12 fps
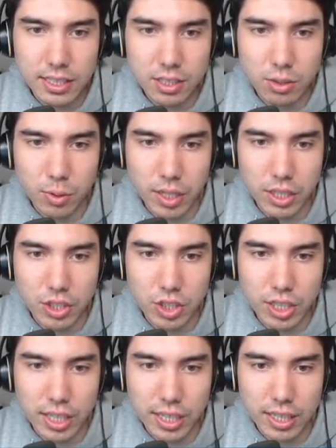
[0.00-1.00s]
queen
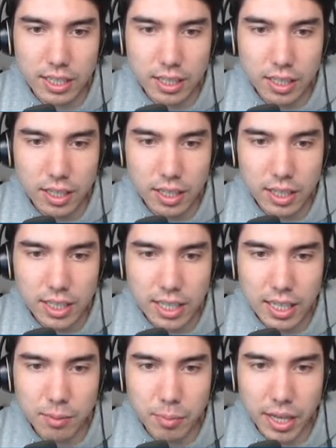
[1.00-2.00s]
check,
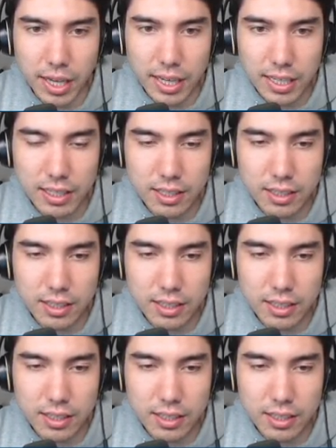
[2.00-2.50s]
king back.